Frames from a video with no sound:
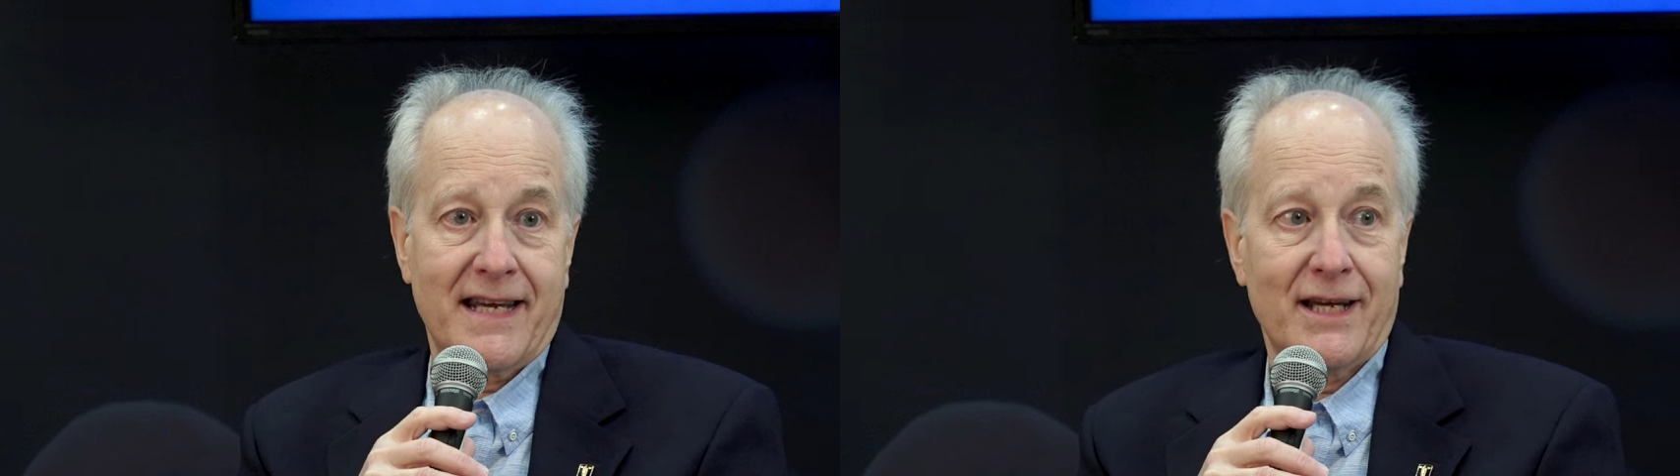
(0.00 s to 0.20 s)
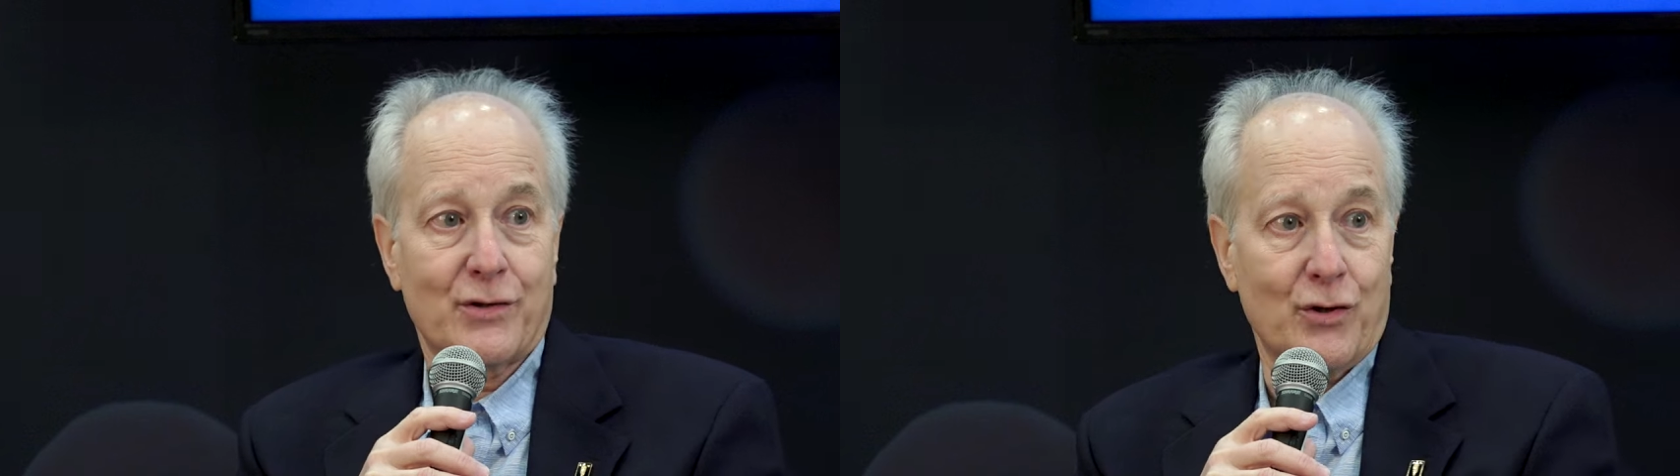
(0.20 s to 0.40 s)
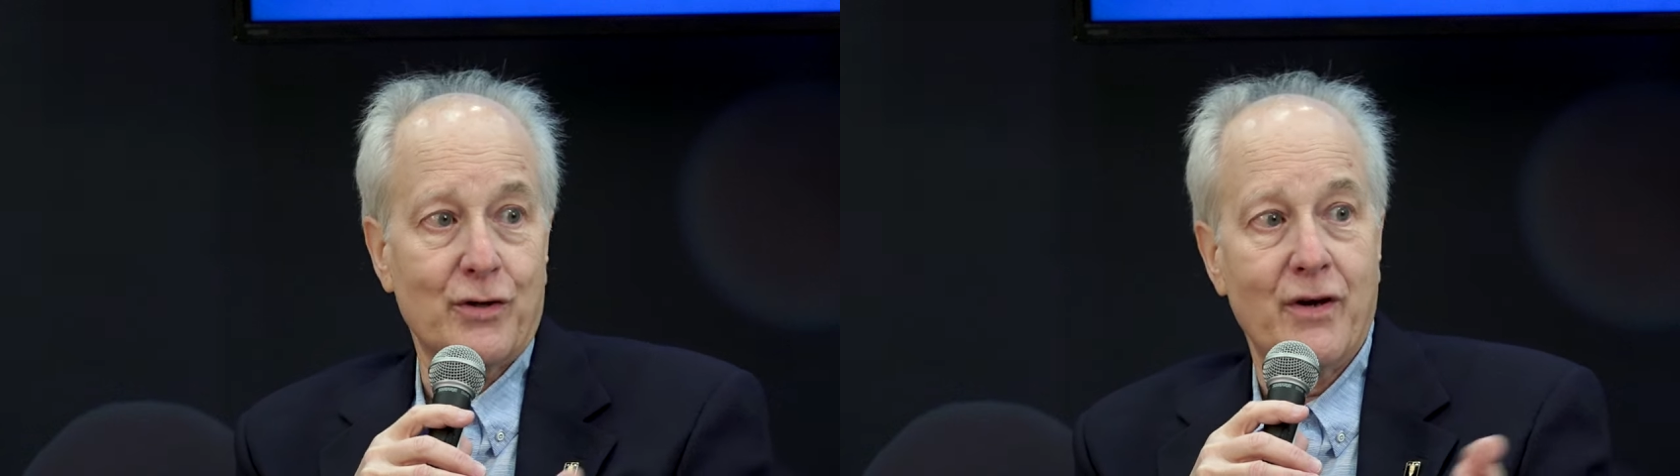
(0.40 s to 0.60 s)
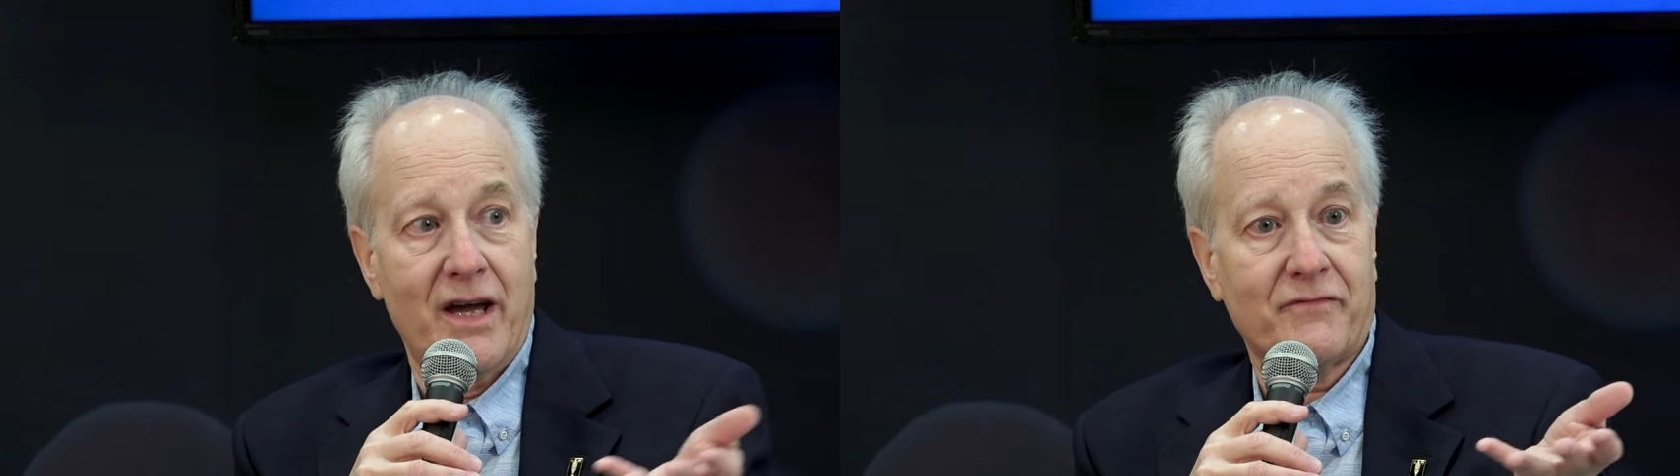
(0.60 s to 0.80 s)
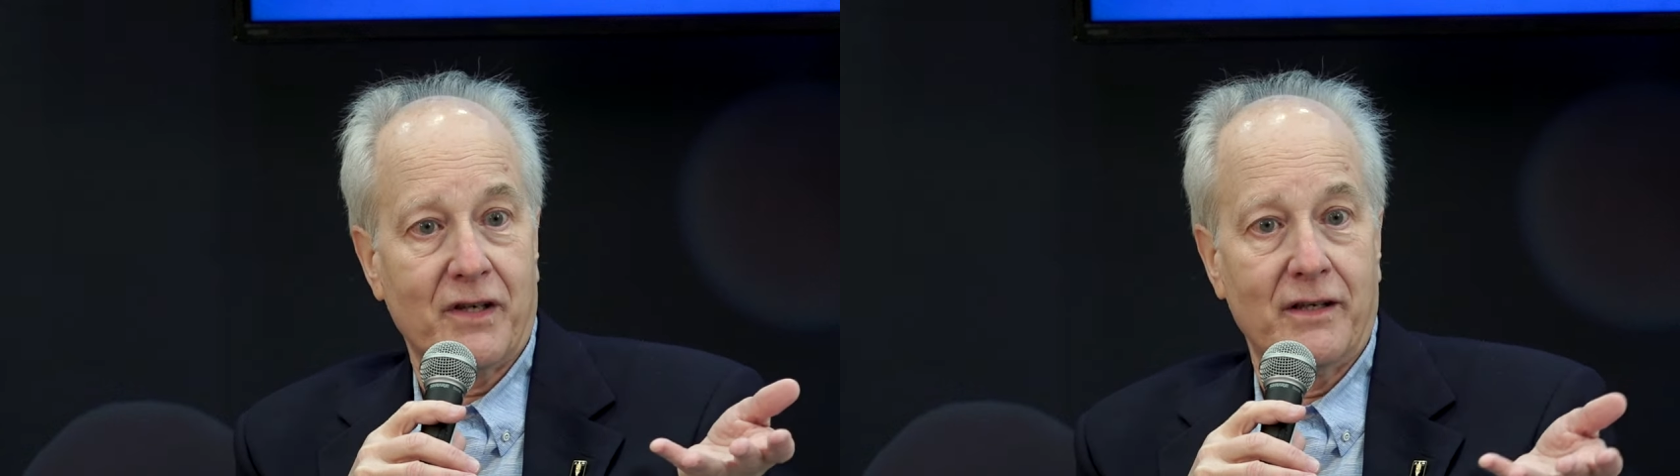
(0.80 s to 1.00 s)
answer. You
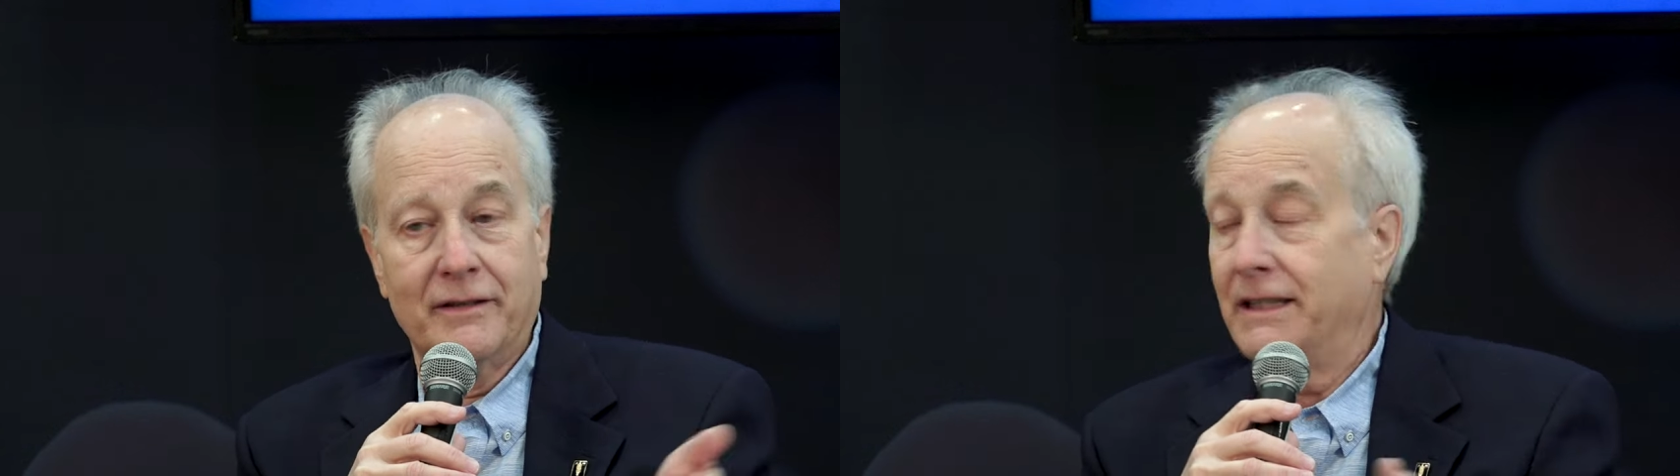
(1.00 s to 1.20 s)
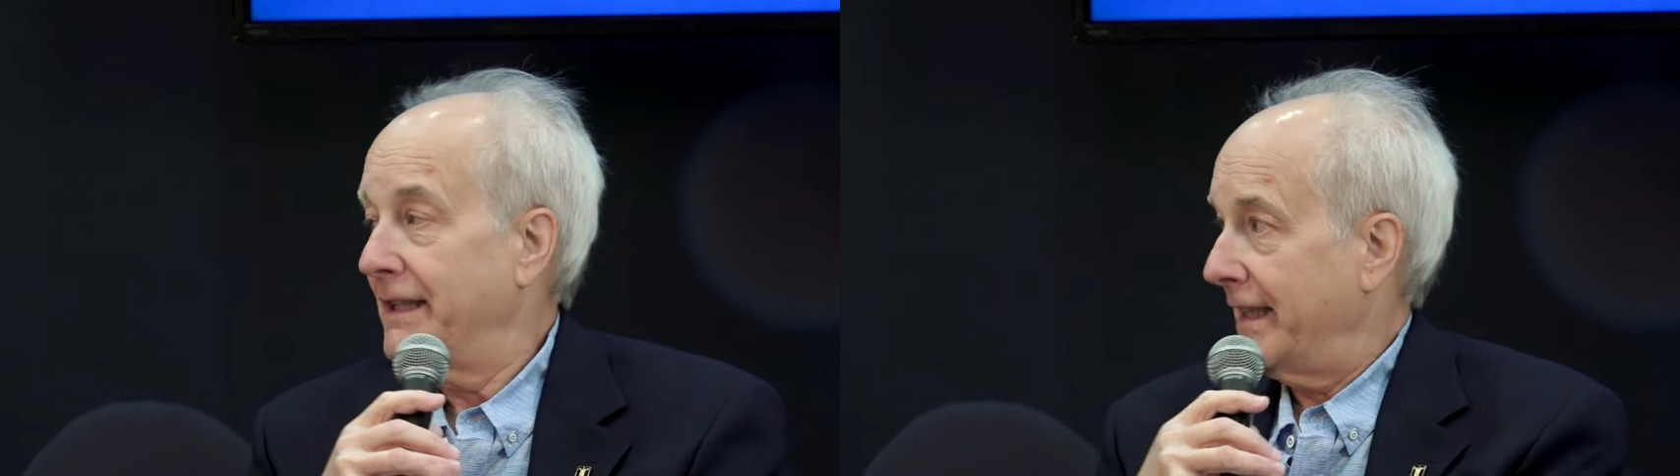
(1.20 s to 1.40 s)
have to